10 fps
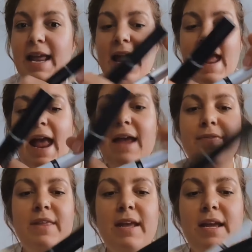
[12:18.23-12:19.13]
And
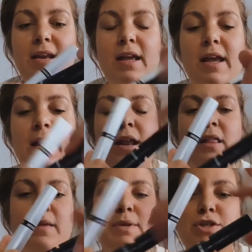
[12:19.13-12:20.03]
then, and
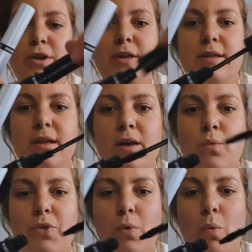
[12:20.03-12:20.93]
let me show you,
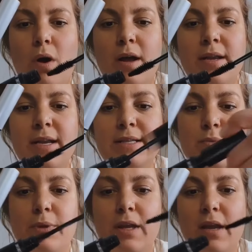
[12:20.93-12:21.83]
the wand is
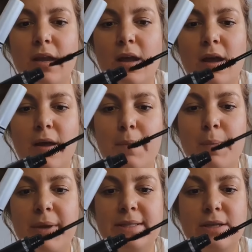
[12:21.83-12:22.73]
really a
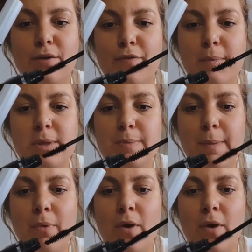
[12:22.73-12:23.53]
big deal for most people.